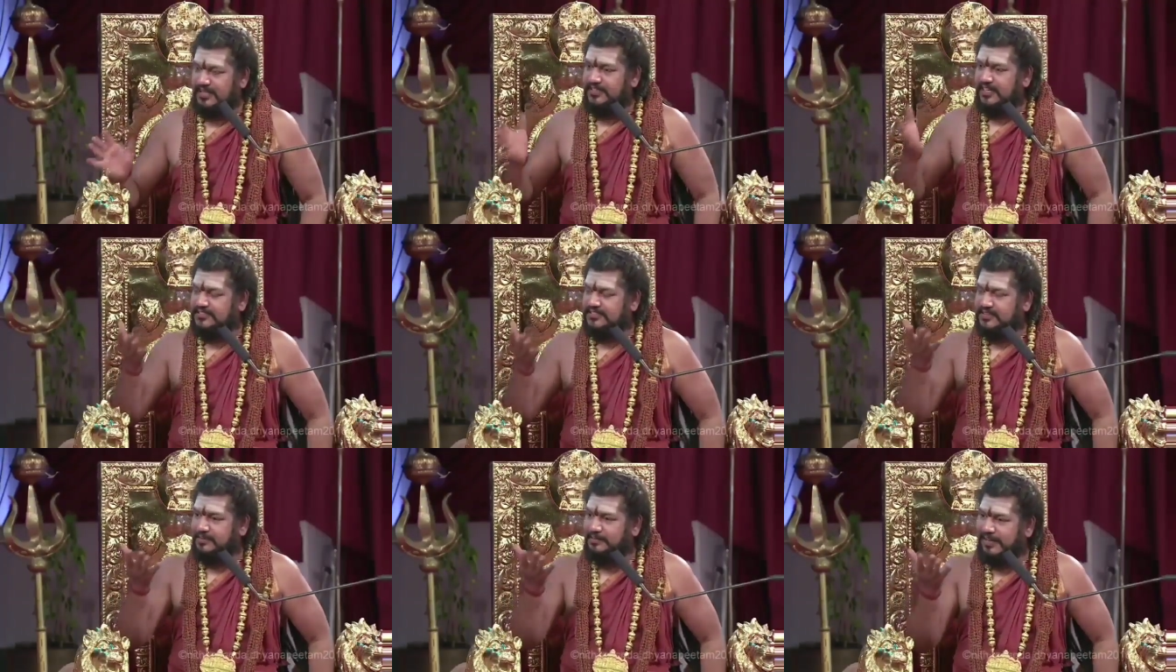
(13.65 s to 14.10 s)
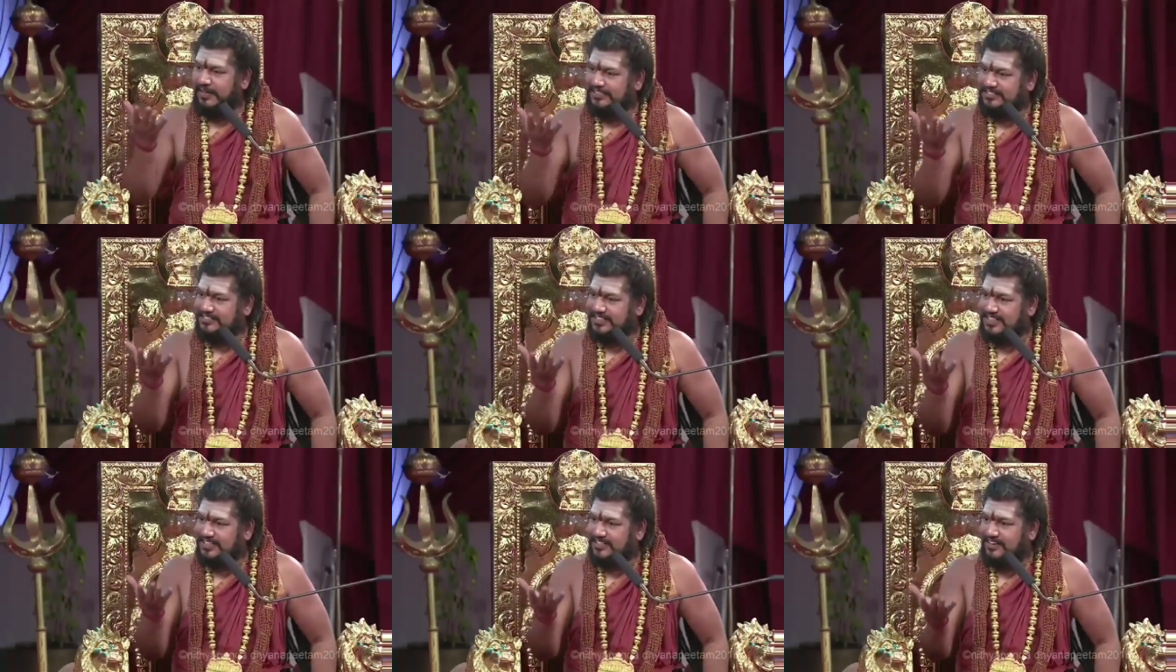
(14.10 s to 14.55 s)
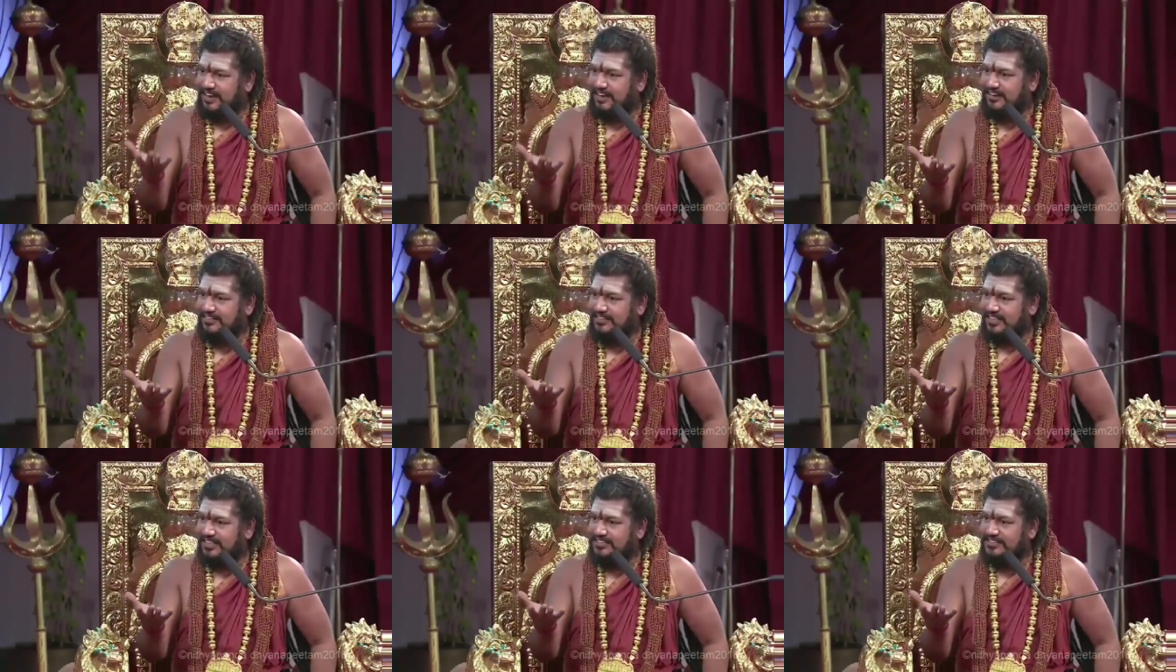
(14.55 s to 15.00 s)
That's the basic
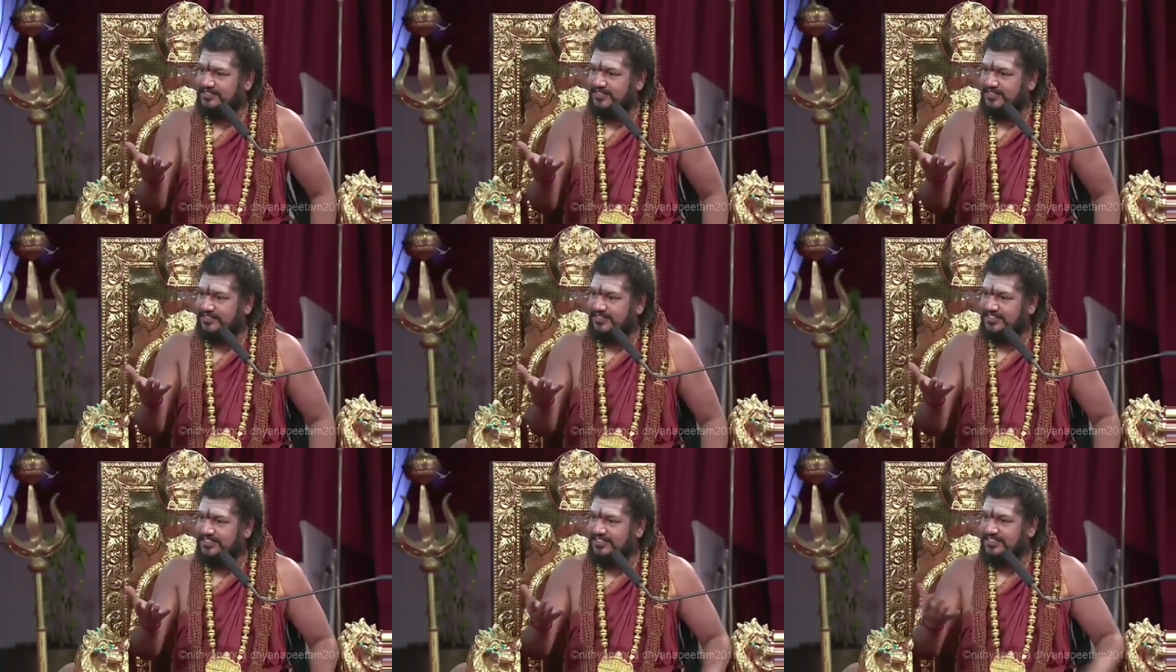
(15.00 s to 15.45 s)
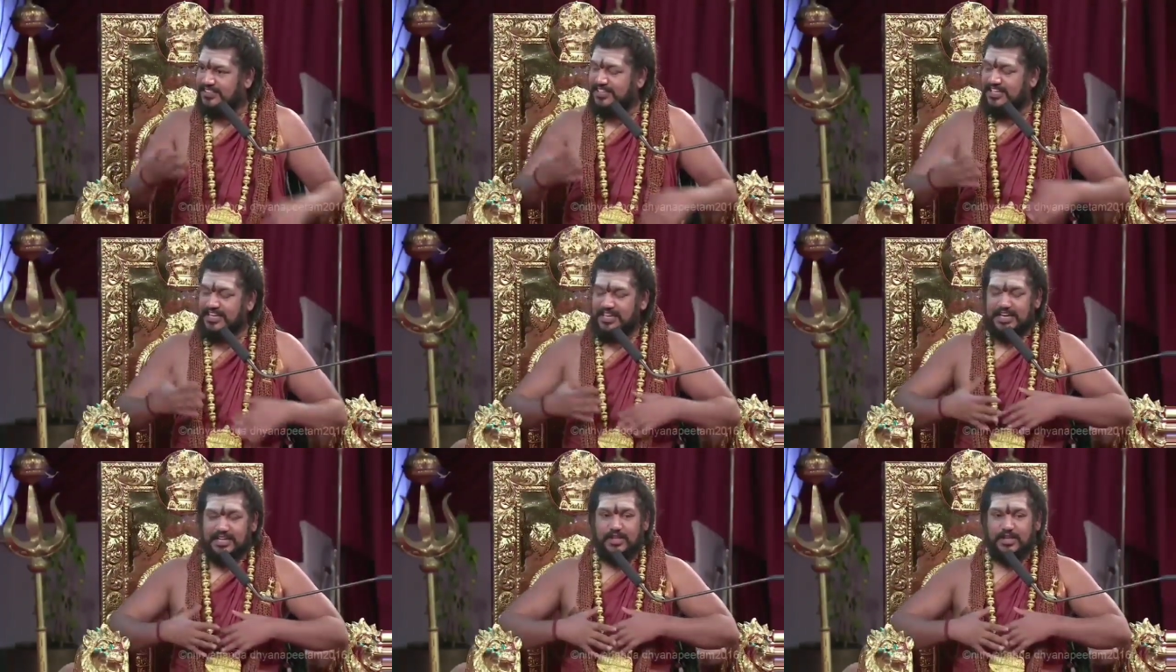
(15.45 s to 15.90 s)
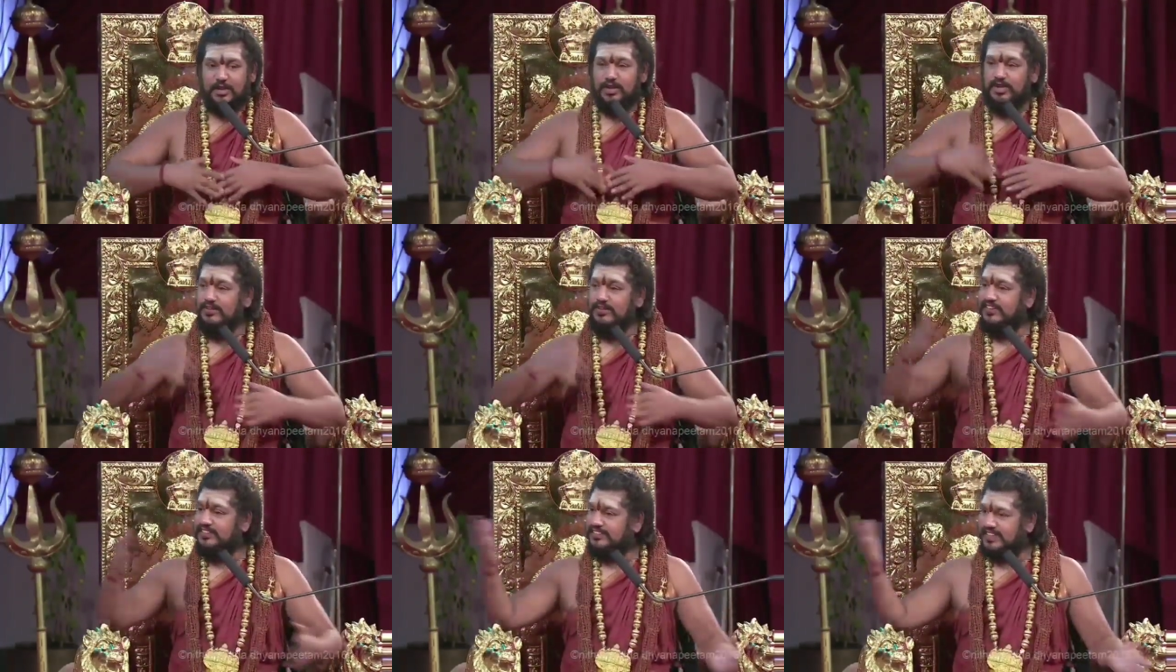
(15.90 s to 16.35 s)
context with which the
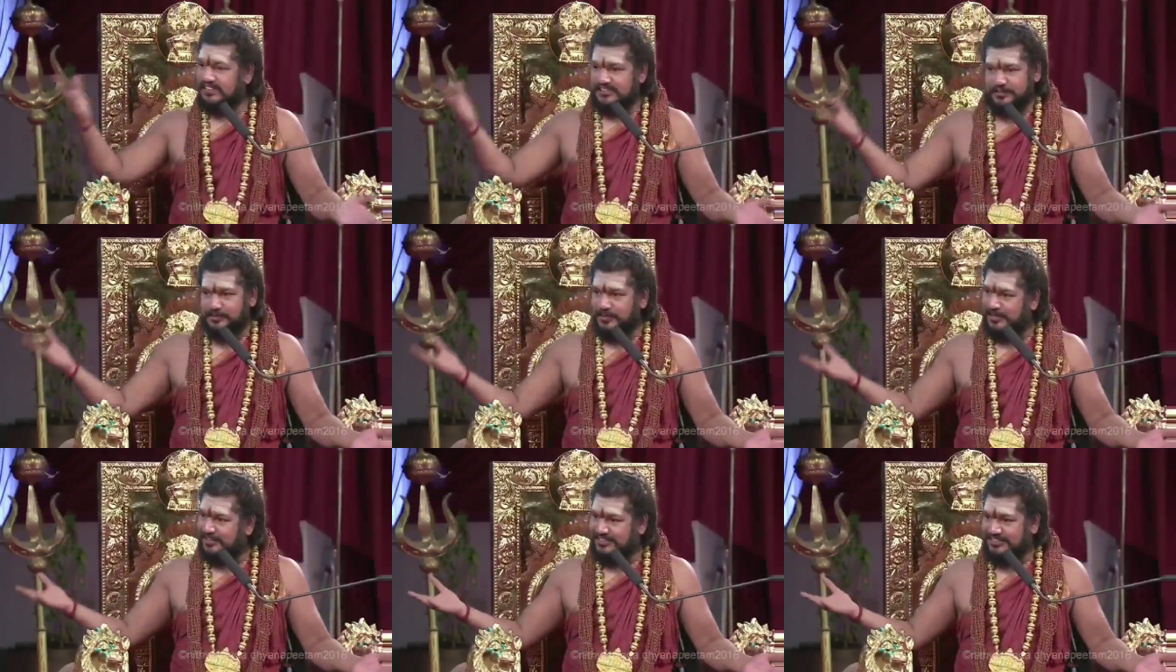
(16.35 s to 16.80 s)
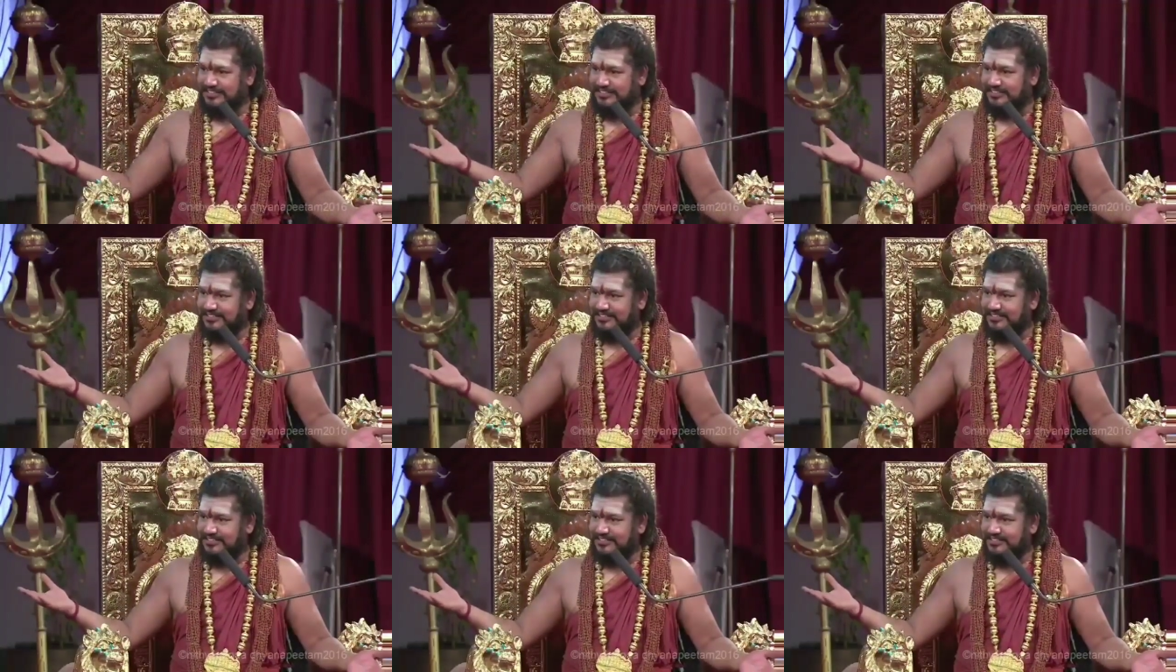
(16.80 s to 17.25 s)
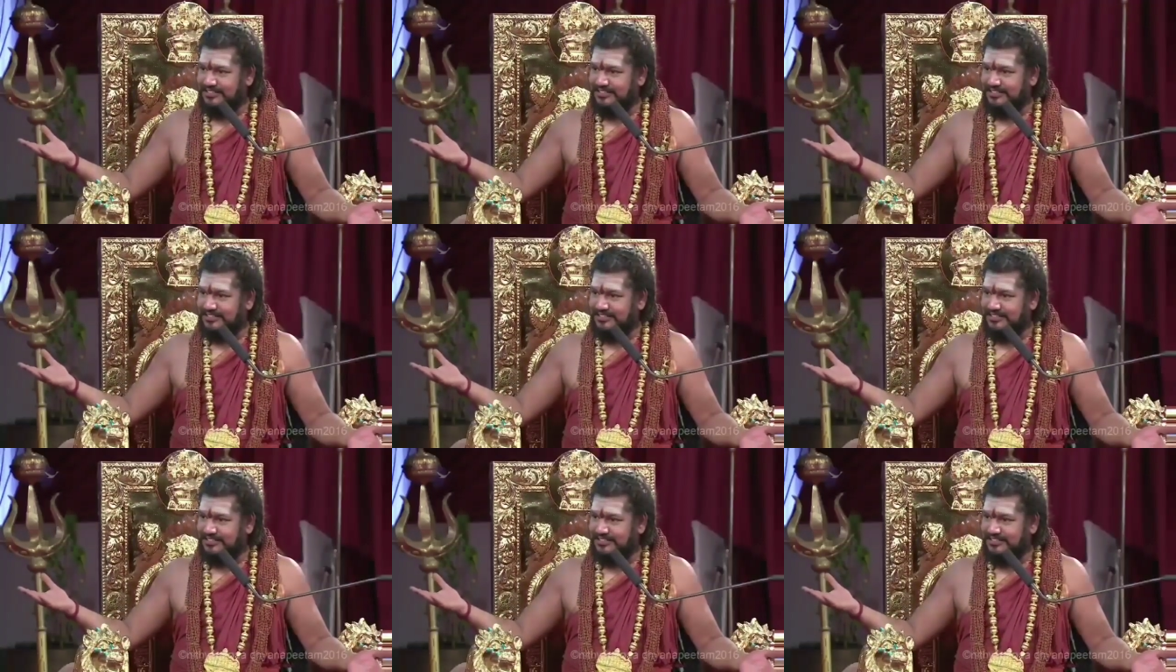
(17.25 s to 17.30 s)
universe expands.